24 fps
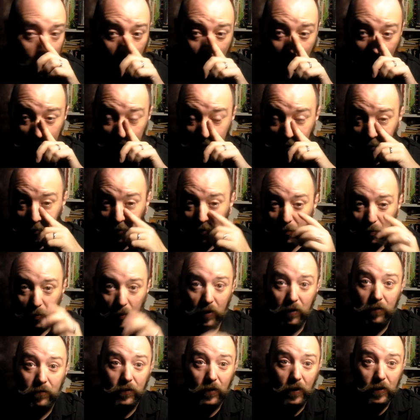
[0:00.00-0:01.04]
And of course,
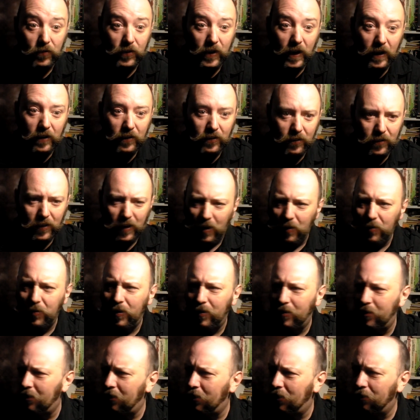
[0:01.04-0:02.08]
with 5 cats in the house,
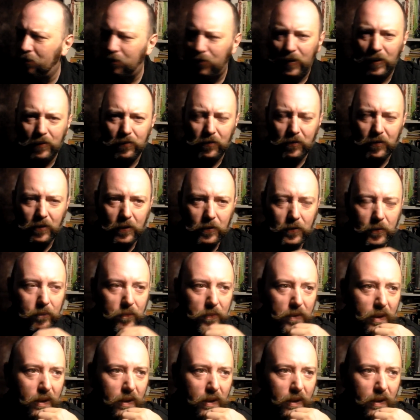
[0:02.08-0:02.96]
there's a lot of fluff around.